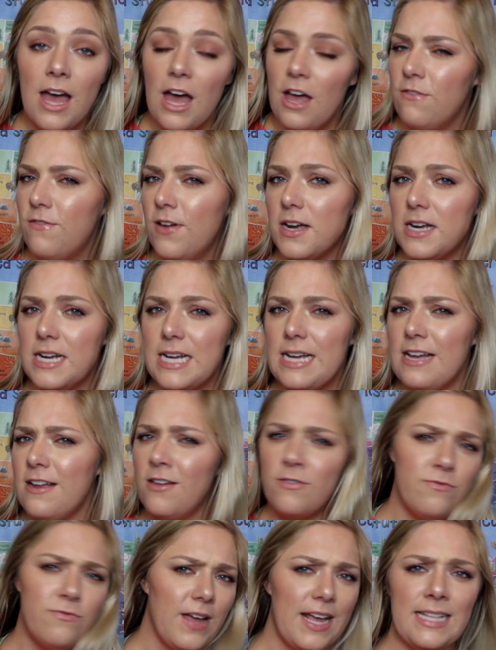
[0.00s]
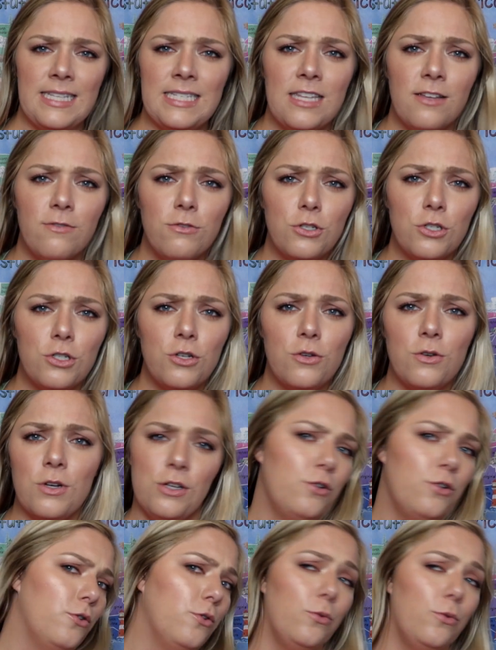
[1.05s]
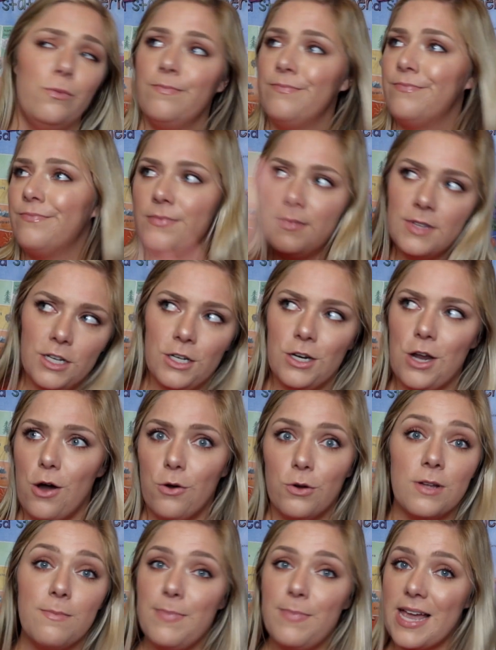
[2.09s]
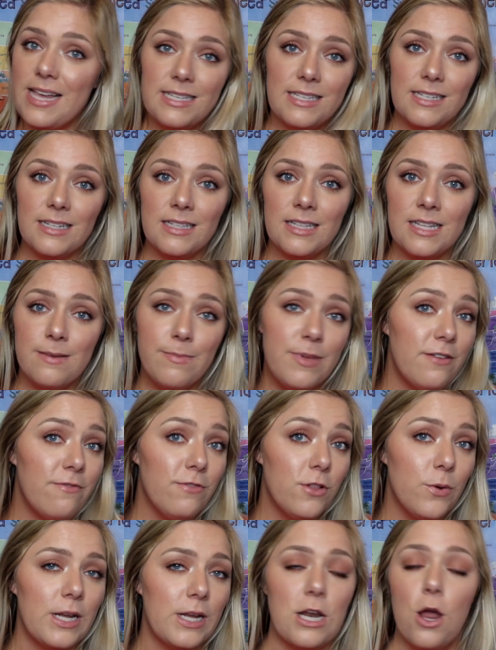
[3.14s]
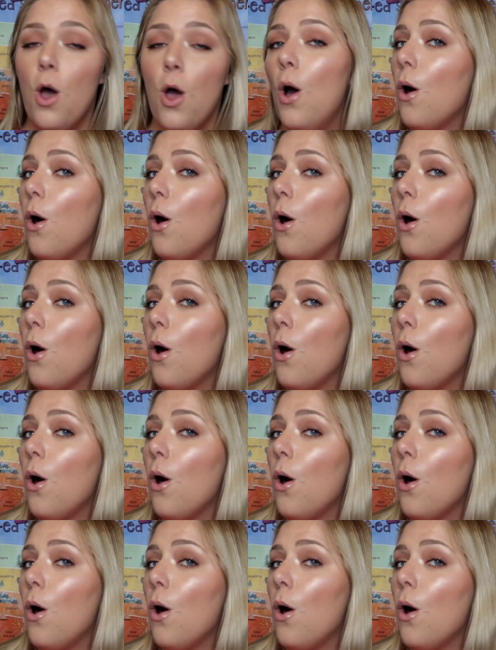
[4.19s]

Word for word: a very advanced level student who, you know, could basically be fluent.